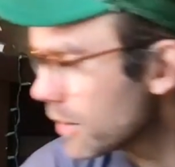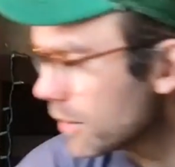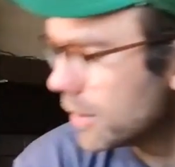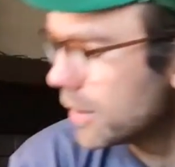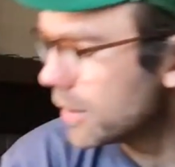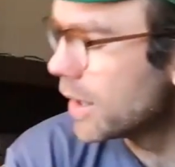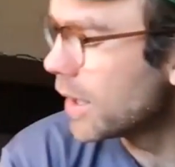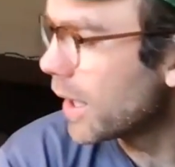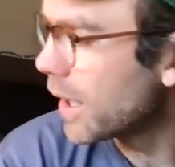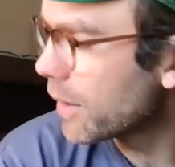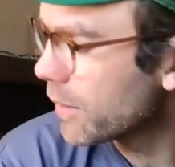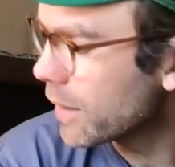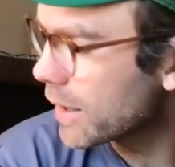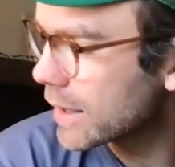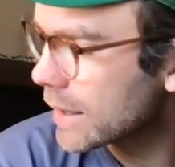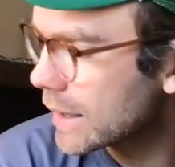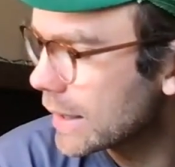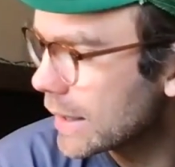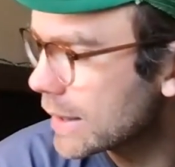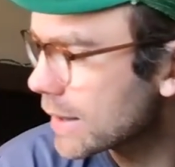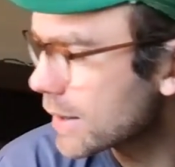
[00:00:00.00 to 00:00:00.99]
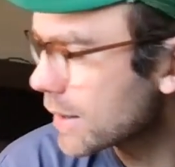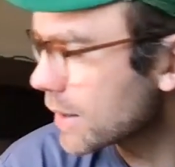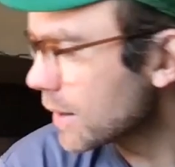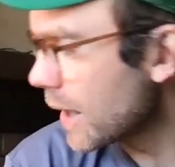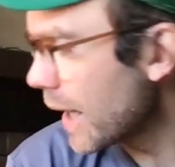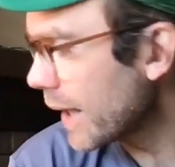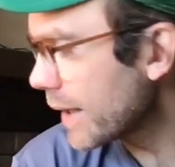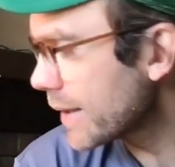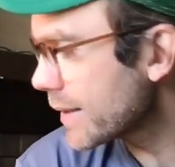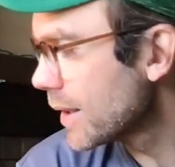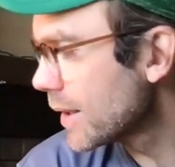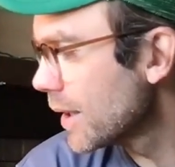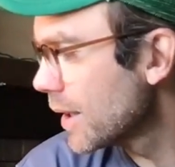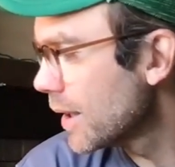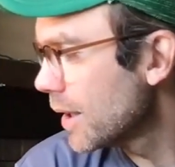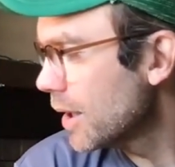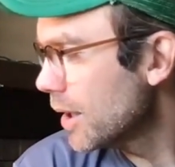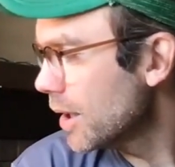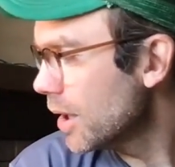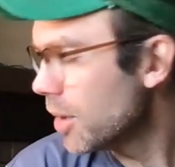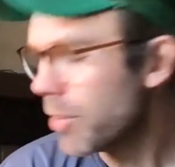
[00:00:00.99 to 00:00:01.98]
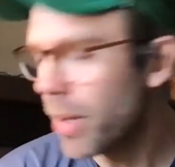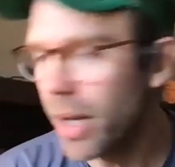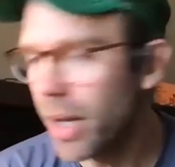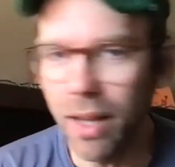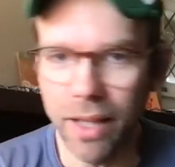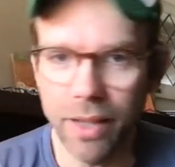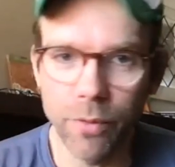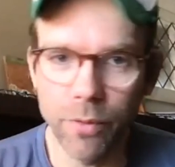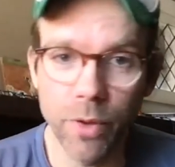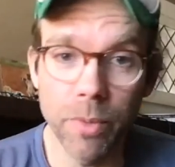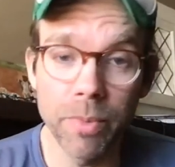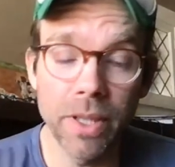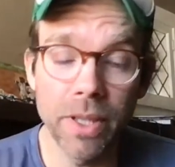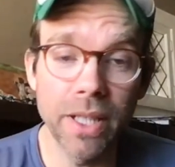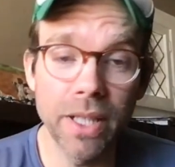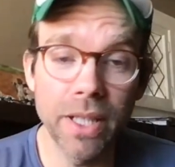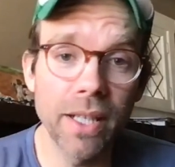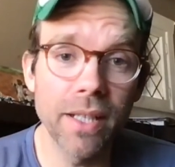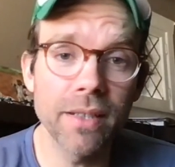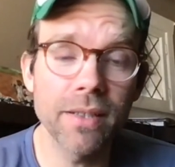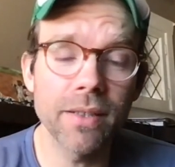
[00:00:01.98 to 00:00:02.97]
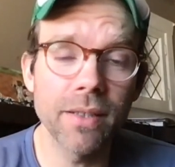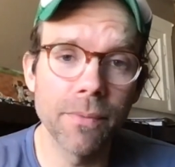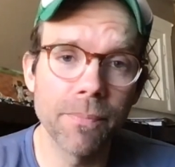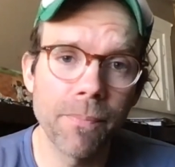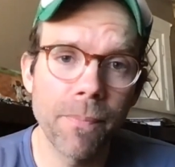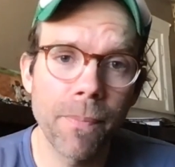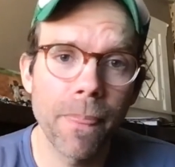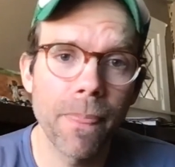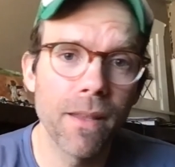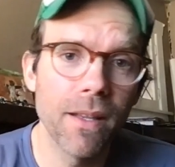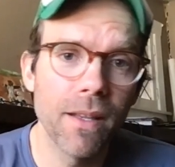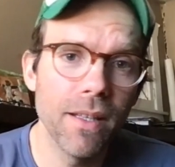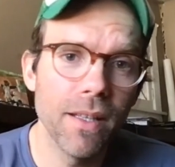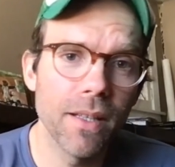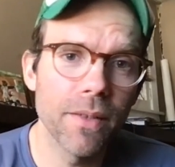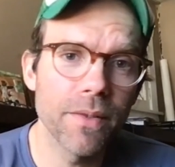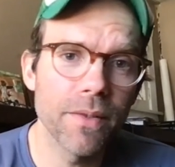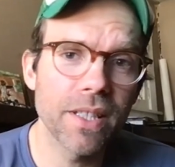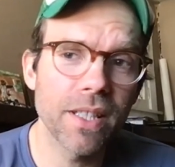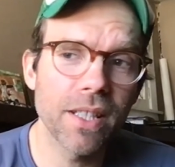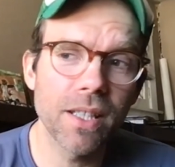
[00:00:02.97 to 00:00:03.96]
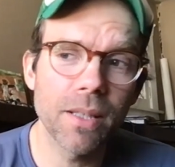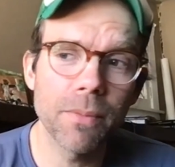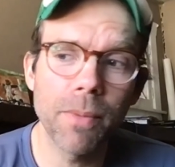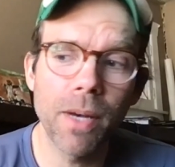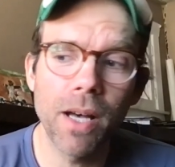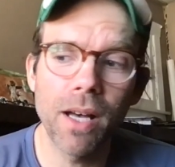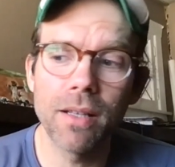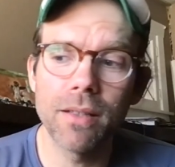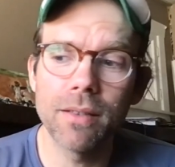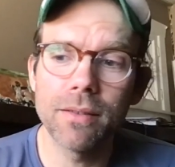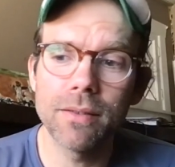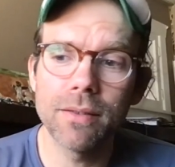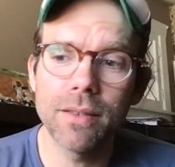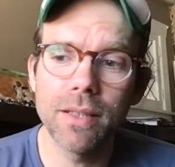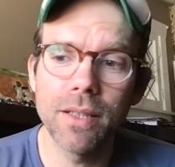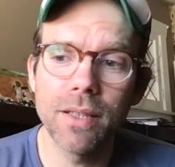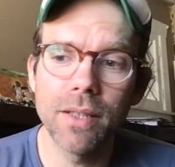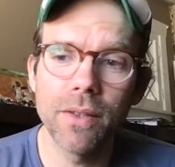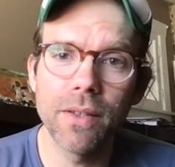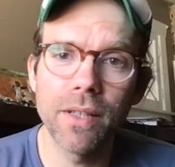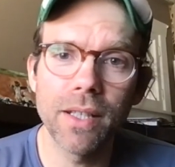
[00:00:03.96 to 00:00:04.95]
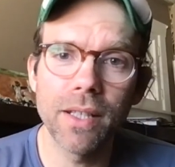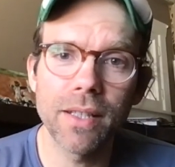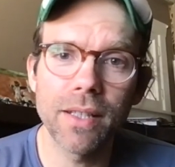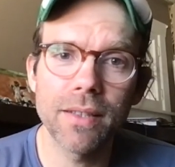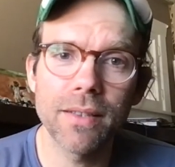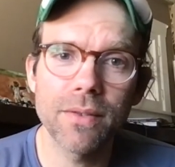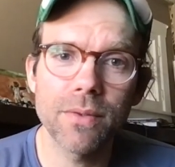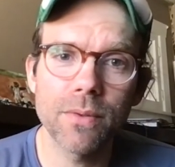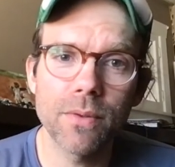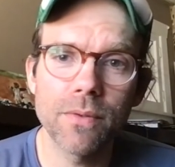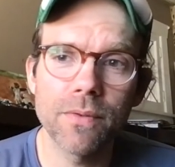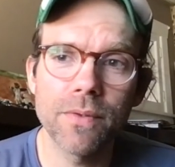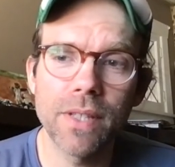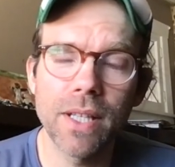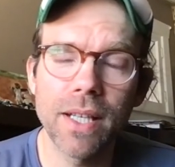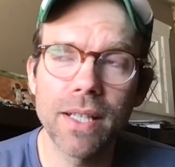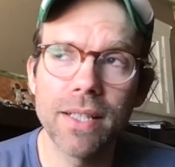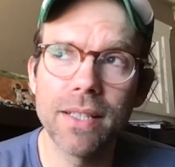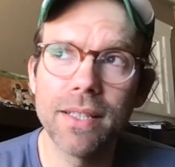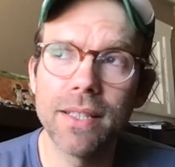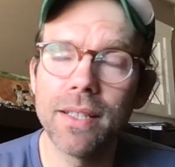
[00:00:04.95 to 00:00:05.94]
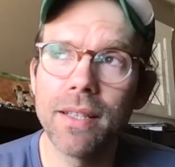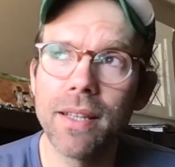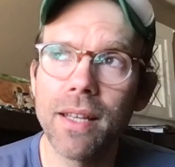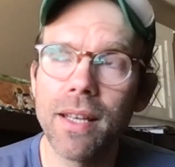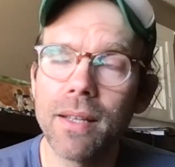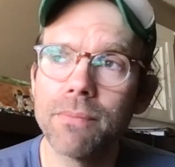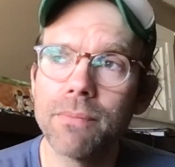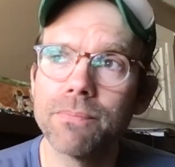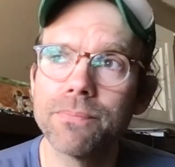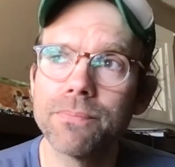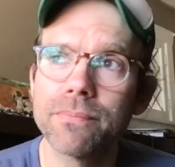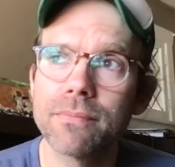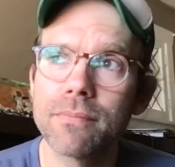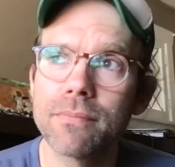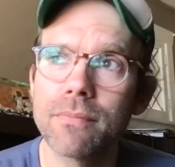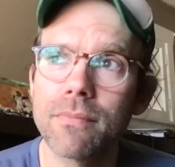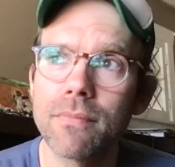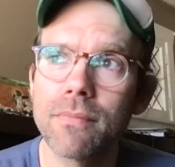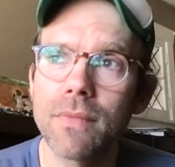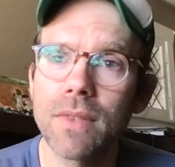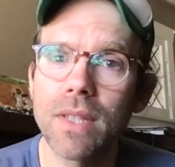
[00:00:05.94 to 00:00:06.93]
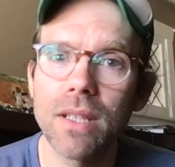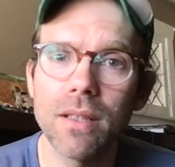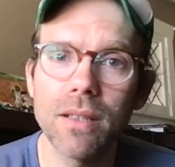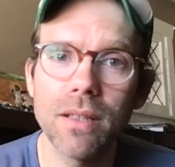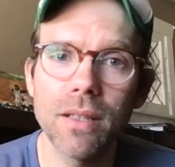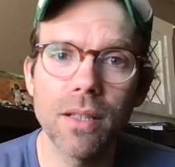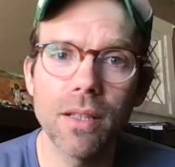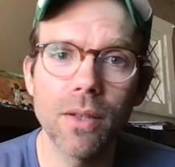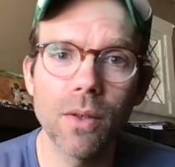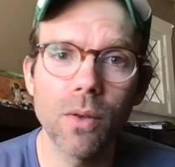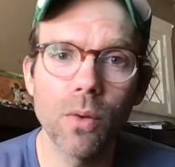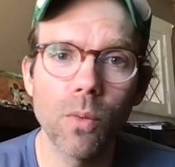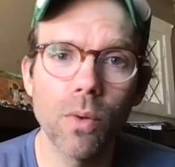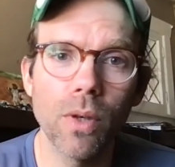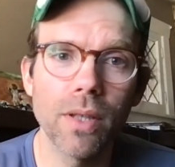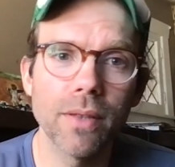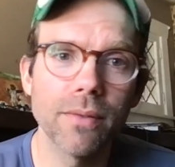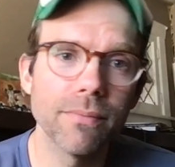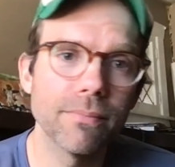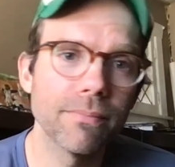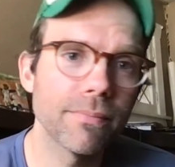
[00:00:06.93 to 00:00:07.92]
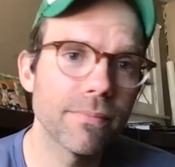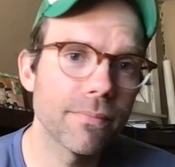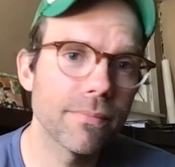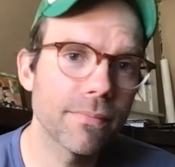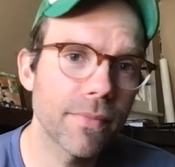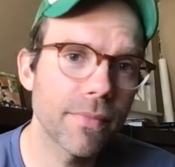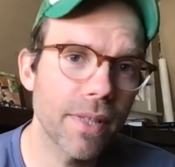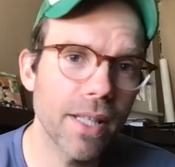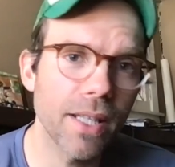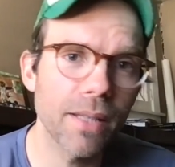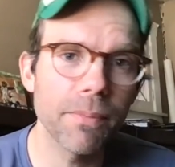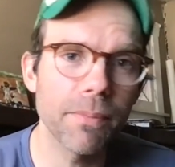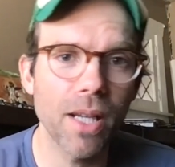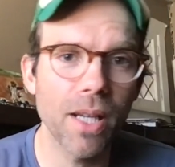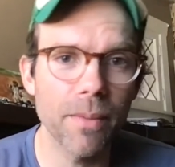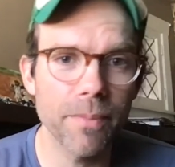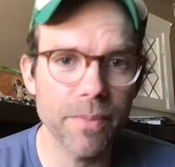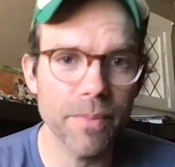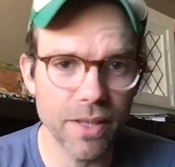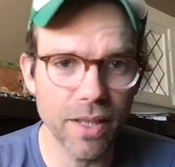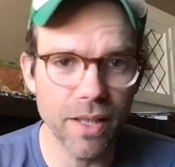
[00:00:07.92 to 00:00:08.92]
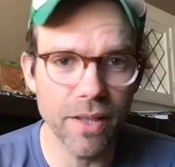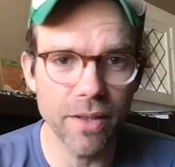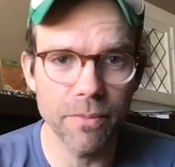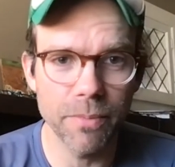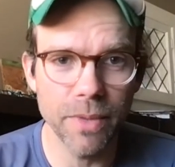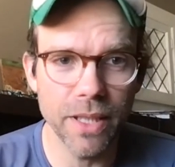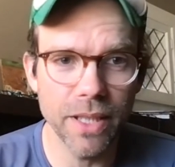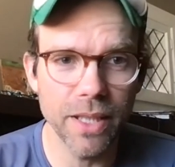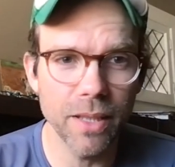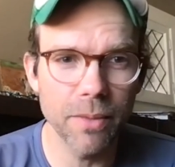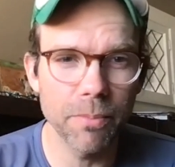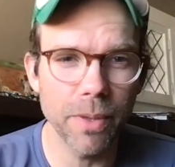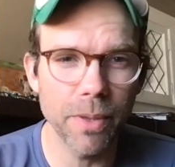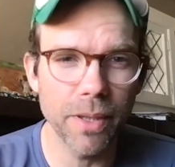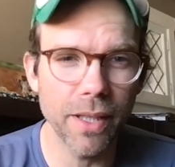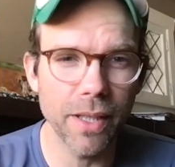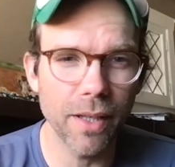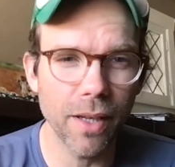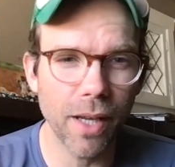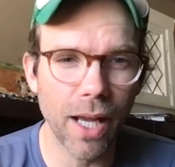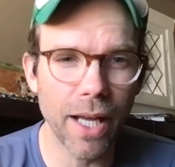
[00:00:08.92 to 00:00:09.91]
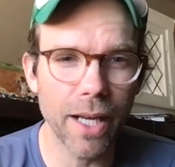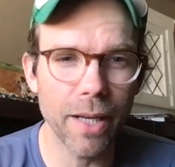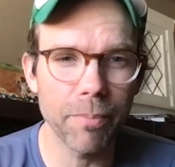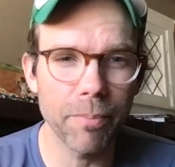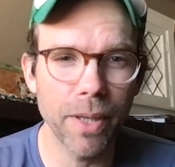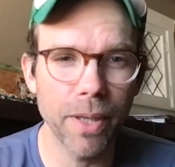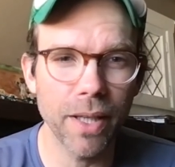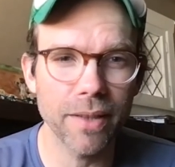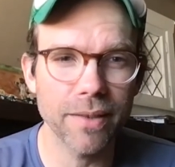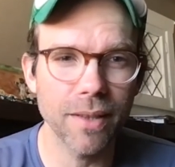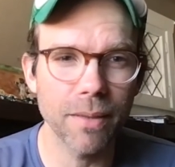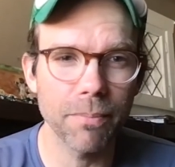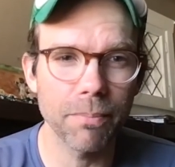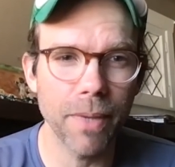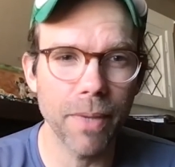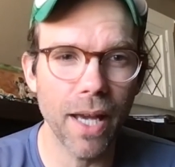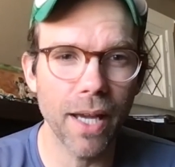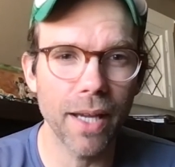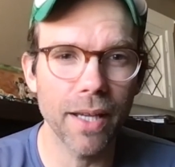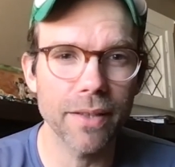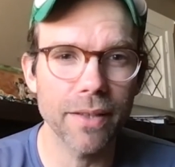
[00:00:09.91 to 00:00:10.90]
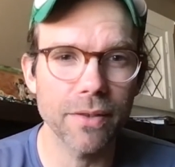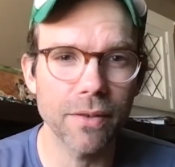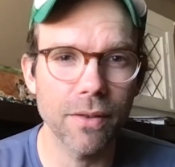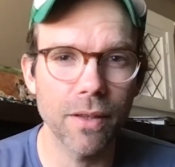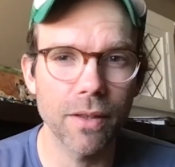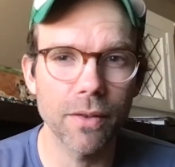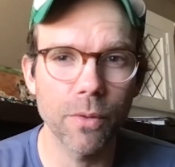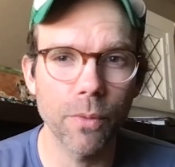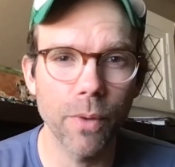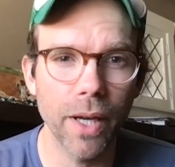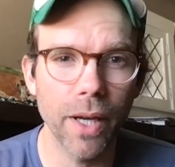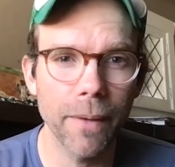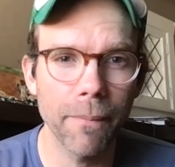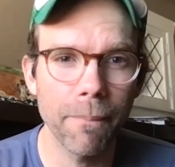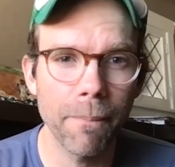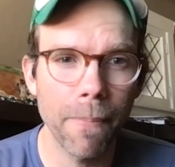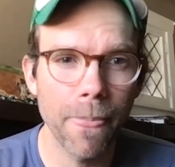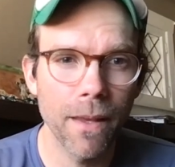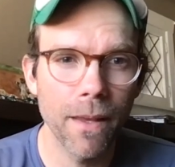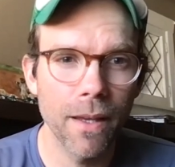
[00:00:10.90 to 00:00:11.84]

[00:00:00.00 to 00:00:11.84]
I read in Lisa's class about like remediation. And I was thinking about, you know, like the sort of the idea that, you know, one thing becomes another medium, but that it kind of picks up baggage along the way.